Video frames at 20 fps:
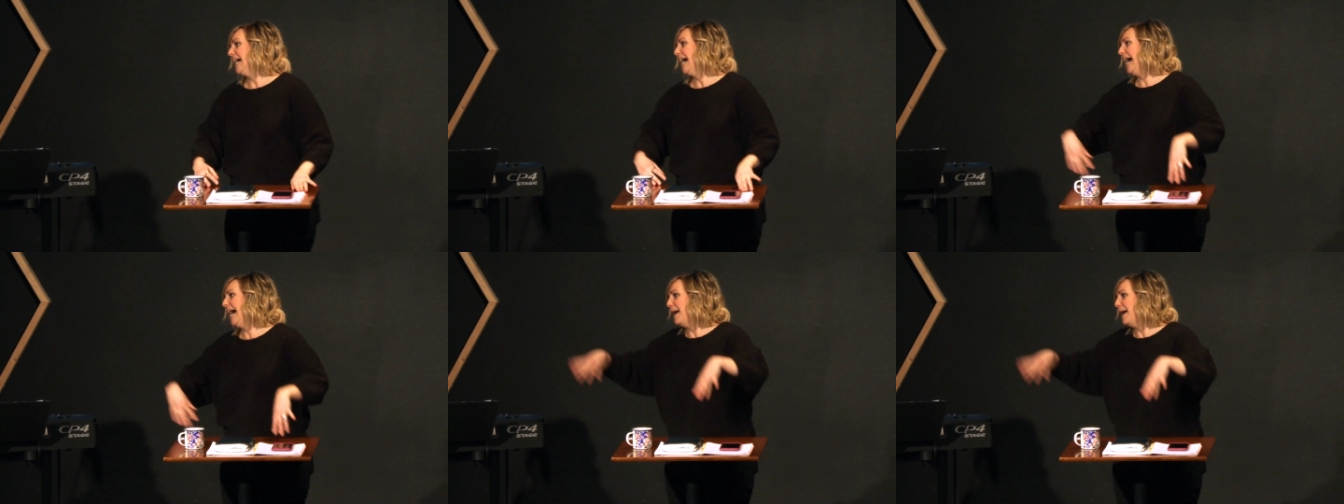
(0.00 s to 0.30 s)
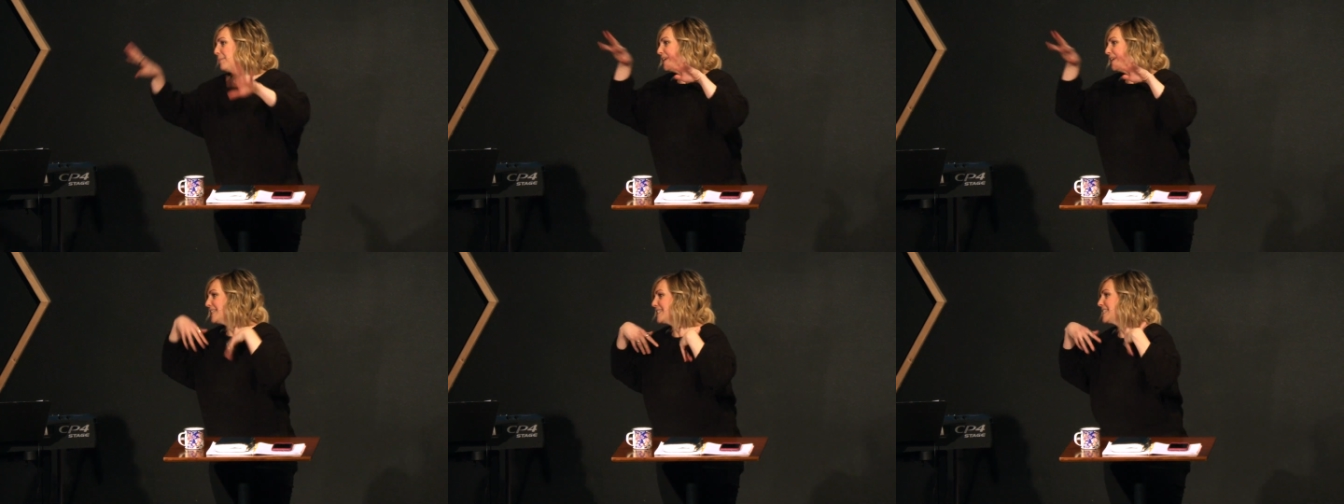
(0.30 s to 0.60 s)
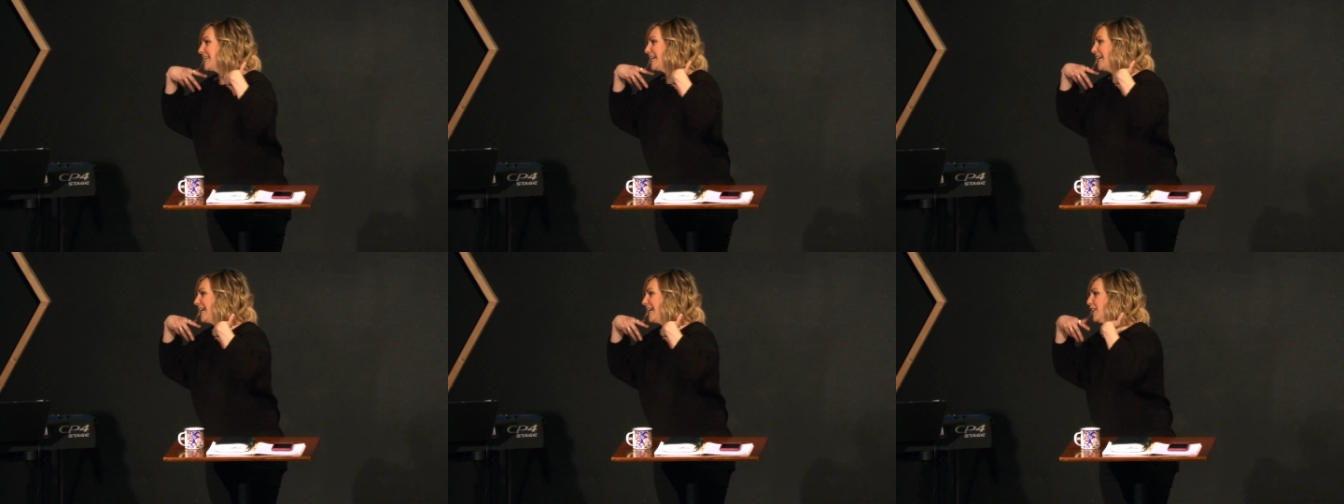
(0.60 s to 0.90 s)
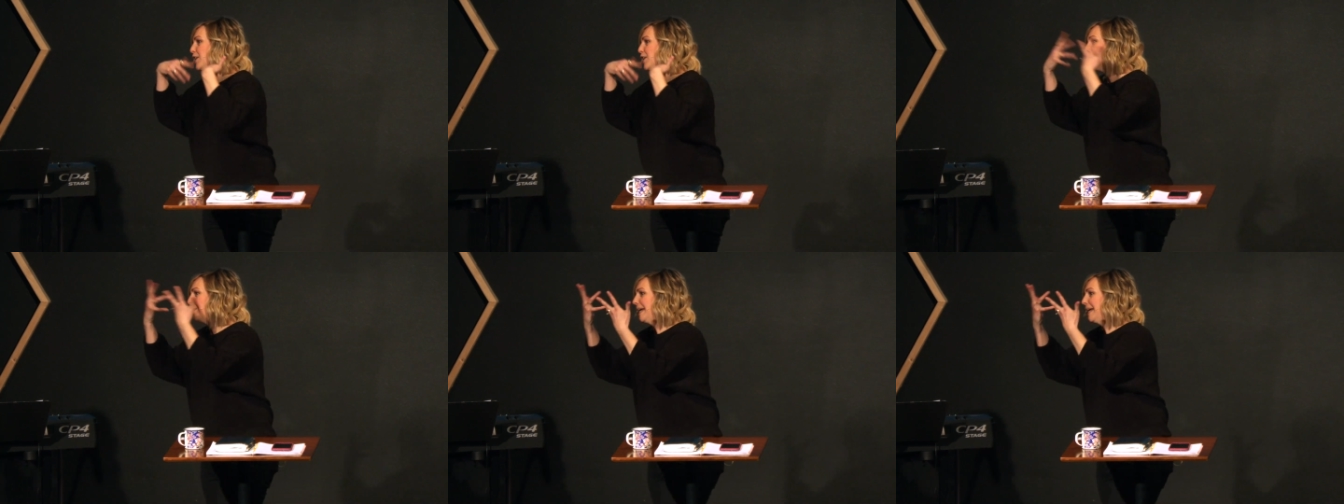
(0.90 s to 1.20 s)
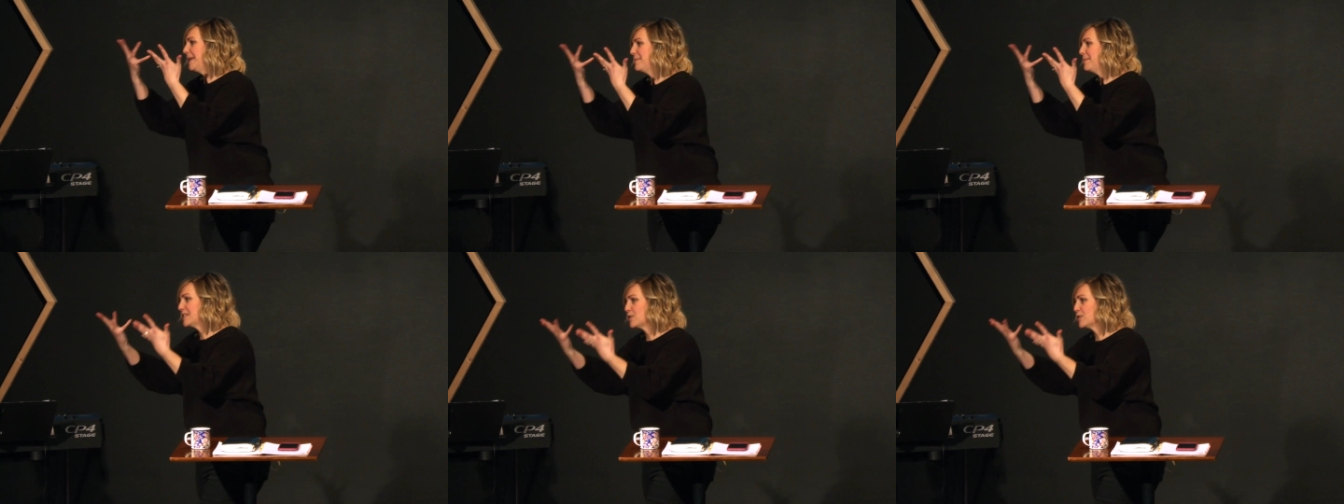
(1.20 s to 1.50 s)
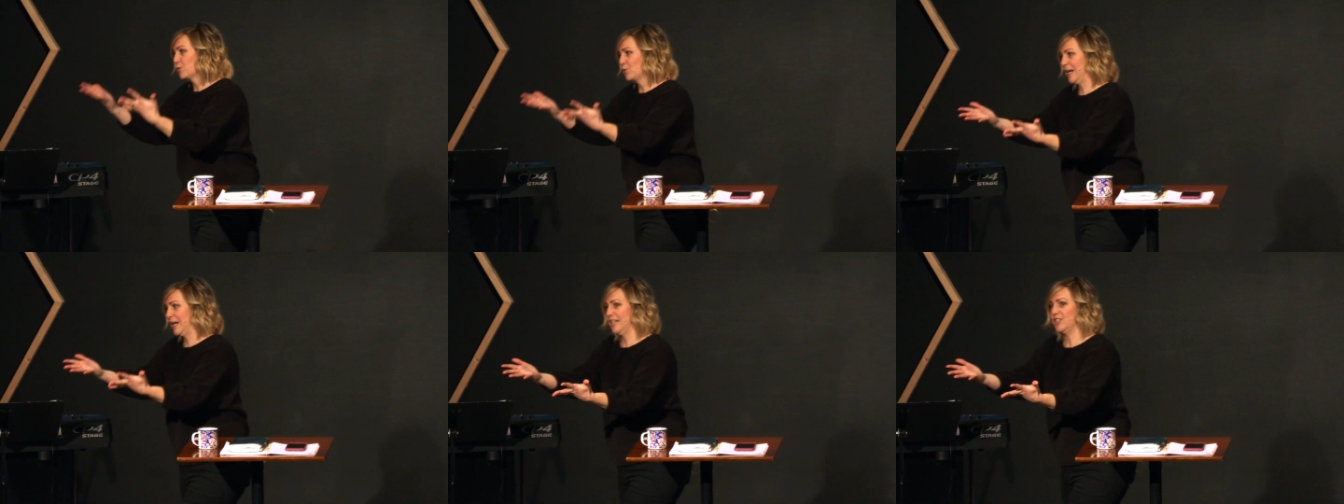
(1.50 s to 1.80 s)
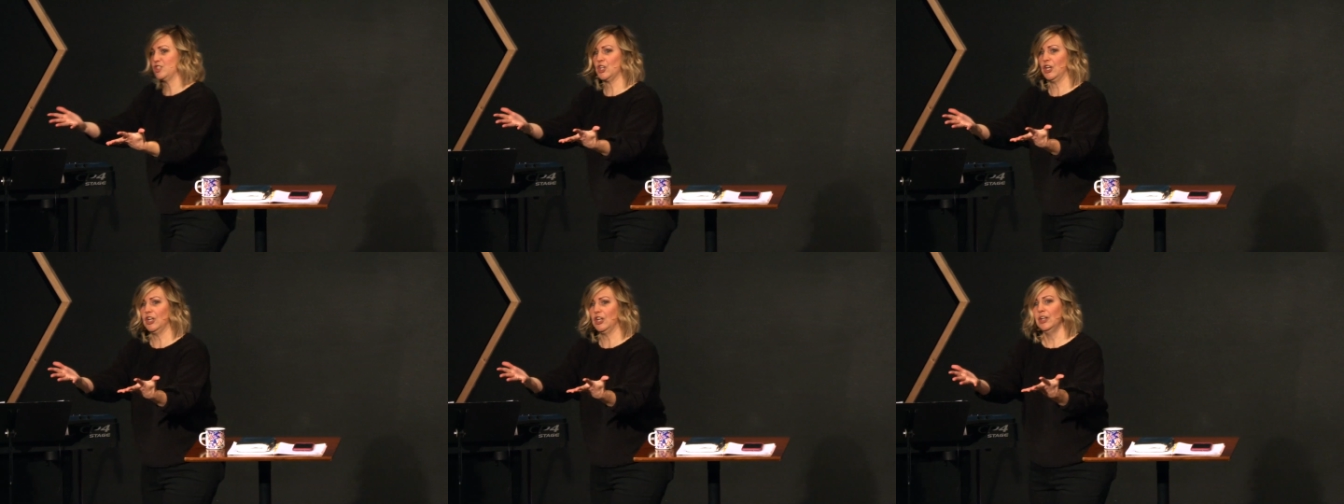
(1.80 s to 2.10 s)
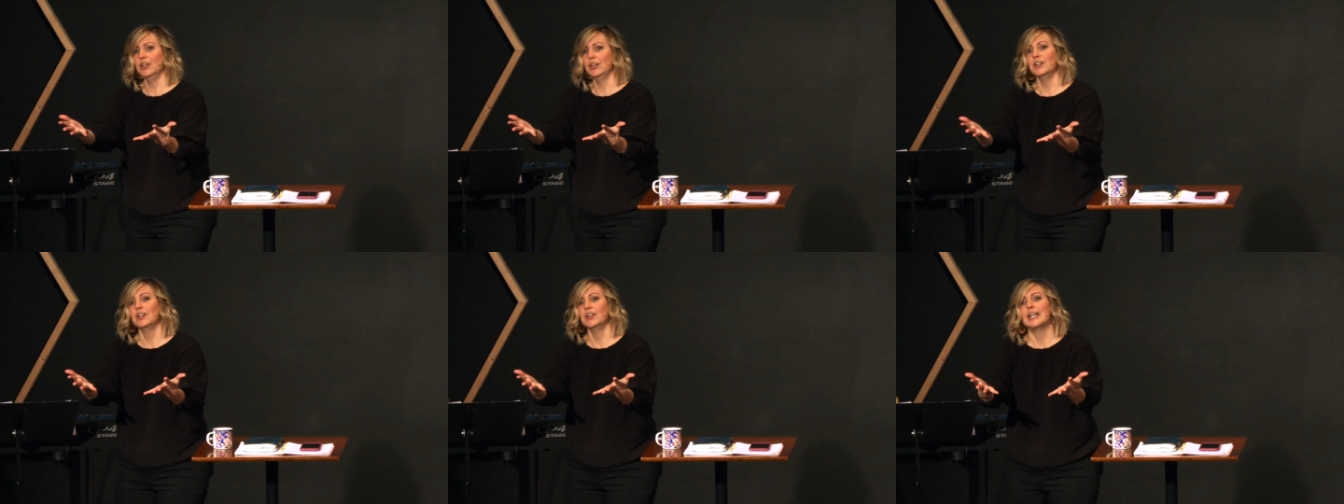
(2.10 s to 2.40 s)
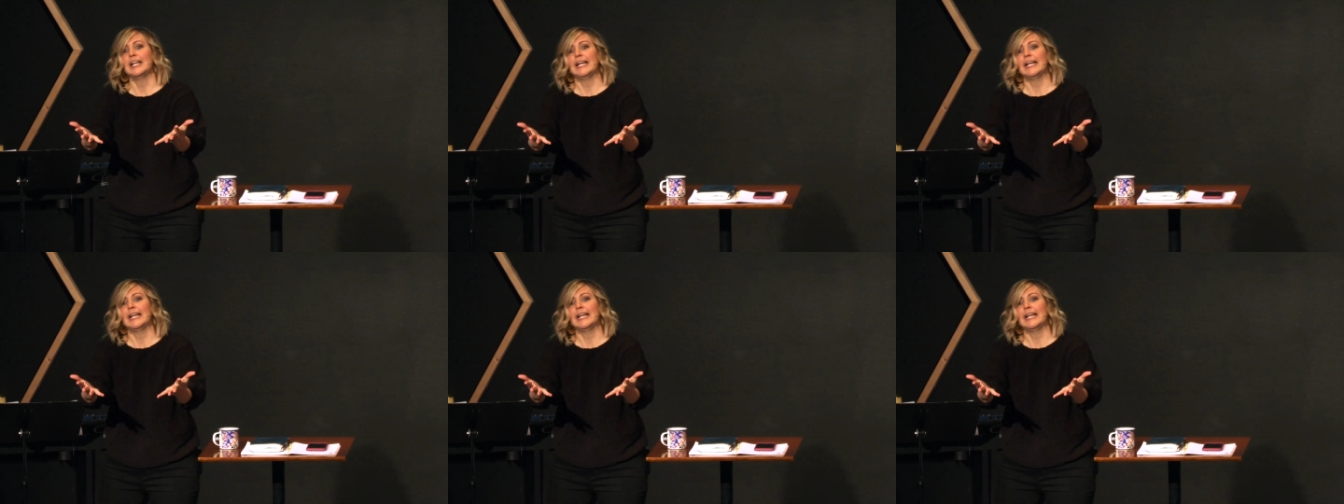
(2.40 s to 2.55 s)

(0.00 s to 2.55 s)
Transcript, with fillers: I'm going to say, hello, my name is Rachel,